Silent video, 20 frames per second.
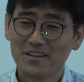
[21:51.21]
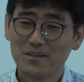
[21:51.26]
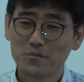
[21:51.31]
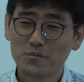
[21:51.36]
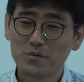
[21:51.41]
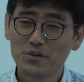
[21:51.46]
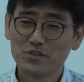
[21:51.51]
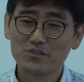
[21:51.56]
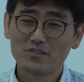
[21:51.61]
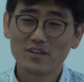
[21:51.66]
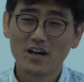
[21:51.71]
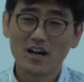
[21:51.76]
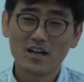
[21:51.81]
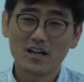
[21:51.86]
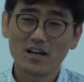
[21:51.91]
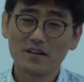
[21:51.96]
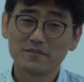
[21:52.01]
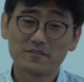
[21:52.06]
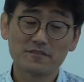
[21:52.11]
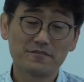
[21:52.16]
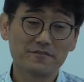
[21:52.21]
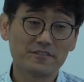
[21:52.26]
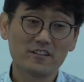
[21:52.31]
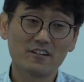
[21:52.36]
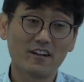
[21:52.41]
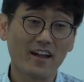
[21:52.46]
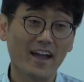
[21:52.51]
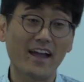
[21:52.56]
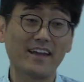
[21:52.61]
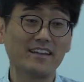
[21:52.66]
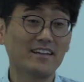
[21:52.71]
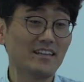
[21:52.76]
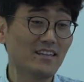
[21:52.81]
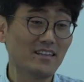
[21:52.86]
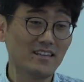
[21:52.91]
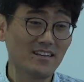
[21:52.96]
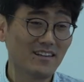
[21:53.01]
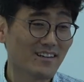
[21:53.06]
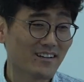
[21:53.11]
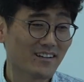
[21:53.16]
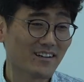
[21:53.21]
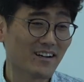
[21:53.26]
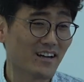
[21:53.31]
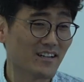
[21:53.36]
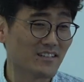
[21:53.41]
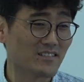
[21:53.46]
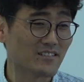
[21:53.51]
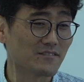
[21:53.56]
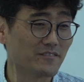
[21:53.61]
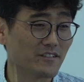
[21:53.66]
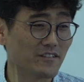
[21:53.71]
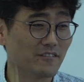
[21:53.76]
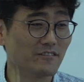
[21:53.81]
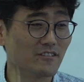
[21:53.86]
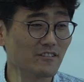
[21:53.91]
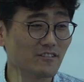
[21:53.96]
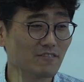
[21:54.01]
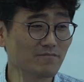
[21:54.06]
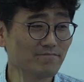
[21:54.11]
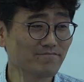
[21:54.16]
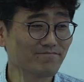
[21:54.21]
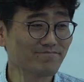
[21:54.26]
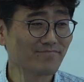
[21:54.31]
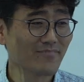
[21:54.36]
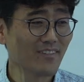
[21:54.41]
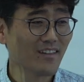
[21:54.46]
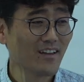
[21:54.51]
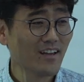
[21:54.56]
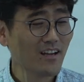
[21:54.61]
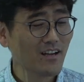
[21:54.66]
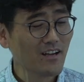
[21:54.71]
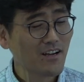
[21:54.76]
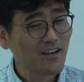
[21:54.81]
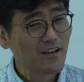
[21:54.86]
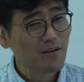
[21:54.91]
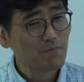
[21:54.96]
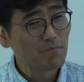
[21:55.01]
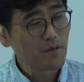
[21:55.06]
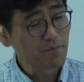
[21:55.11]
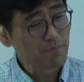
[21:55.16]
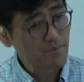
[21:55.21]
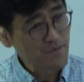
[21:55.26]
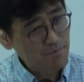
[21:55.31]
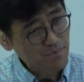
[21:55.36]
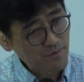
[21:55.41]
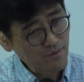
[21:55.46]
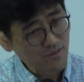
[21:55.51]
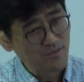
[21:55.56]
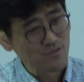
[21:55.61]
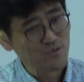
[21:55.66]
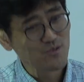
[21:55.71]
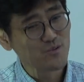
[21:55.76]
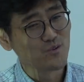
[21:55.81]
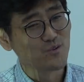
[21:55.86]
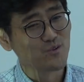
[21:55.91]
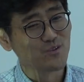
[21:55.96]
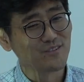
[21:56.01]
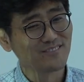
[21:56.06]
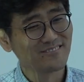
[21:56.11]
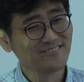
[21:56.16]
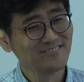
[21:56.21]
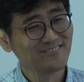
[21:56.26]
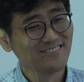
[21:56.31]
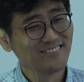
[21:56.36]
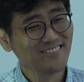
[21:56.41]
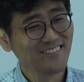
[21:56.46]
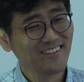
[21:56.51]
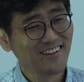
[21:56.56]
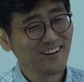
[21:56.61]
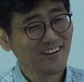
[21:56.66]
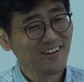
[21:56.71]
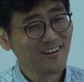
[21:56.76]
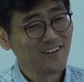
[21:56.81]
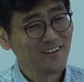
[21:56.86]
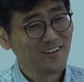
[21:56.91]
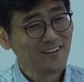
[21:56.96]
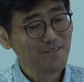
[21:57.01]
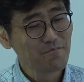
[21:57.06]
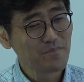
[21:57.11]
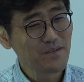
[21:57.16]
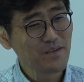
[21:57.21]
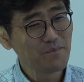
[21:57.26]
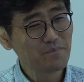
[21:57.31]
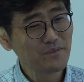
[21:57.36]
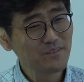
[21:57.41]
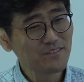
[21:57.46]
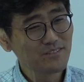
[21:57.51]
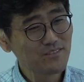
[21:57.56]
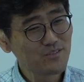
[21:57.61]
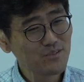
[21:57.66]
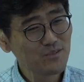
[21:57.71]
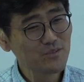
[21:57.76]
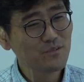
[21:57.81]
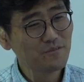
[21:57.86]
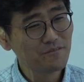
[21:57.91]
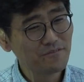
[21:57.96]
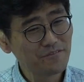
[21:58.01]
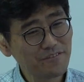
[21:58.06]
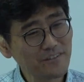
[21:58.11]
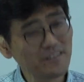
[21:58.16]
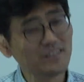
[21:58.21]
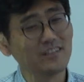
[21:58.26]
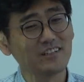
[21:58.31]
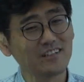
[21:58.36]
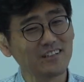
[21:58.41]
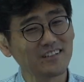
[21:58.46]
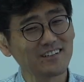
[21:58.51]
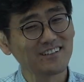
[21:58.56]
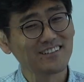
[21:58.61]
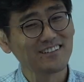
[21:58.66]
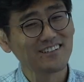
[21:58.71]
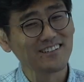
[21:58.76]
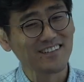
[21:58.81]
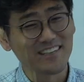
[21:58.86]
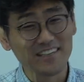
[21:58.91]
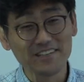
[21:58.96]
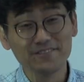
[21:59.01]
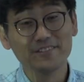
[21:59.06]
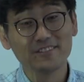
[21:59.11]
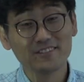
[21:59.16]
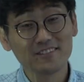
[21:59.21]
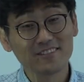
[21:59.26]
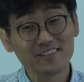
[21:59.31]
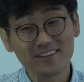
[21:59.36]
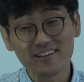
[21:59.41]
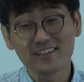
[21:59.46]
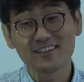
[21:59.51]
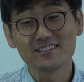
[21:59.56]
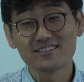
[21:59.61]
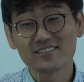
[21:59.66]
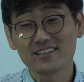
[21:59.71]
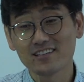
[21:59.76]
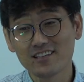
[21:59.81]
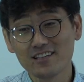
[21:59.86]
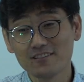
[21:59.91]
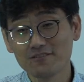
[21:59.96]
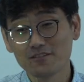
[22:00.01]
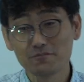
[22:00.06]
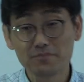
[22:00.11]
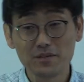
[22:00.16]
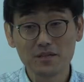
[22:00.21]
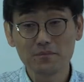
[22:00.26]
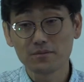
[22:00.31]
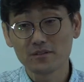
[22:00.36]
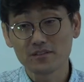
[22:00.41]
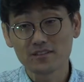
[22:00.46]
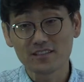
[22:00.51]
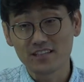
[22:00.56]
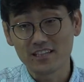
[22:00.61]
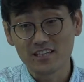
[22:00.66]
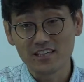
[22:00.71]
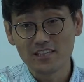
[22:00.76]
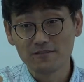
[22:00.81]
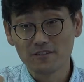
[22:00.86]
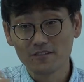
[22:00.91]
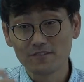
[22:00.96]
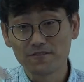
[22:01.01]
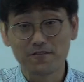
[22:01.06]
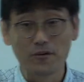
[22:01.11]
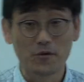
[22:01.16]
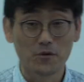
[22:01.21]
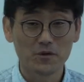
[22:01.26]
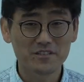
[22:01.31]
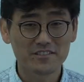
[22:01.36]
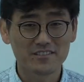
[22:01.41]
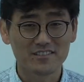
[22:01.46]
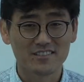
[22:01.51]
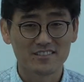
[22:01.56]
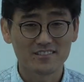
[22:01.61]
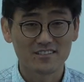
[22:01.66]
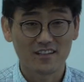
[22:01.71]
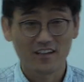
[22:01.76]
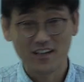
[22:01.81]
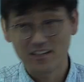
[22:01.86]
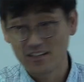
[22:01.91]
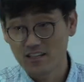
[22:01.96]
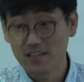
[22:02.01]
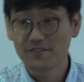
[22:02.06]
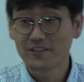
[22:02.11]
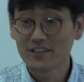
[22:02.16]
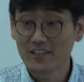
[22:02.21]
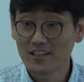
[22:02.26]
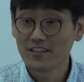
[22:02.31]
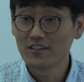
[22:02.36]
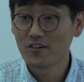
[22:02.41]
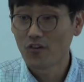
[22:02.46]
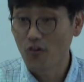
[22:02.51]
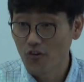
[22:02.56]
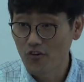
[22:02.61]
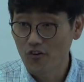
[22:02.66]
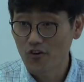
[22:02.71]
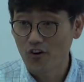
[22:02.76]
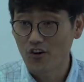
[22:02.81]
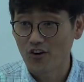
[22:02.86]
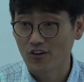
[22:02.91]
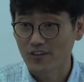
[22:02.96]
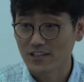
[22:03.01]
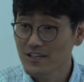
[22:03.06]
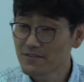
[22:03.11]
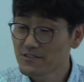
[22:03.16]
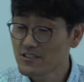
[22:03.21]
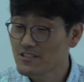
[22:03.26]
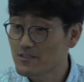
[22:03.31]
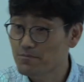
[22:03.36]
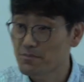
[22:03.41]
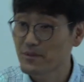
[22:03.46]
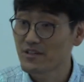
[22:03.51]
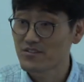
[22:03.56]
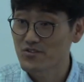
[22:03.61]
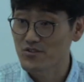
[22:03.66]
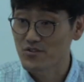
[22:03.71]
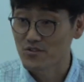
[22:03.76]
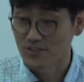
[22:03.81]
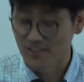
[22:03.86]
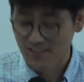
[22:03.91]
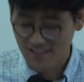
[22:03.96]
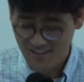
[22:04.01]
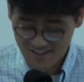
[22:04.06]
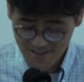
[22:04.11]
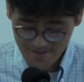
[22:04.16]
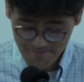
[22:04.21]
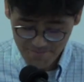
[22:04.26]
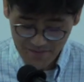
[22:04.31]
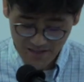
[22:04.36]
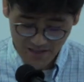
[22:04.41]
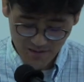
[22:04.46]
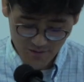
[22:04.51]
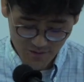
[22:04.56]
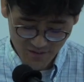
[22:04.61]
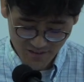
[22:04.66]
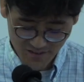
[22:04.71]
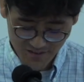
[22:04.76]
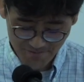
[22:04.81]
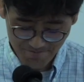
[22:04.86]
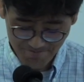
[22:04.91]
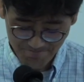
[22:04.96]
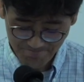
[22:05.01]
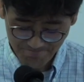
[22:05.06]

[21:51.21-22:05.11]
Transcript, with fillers: We do not have to fear any kinds of evil. But people do. People do fear evil things and evil people and evil forces, and even in Hong Kong, even spiritual powers.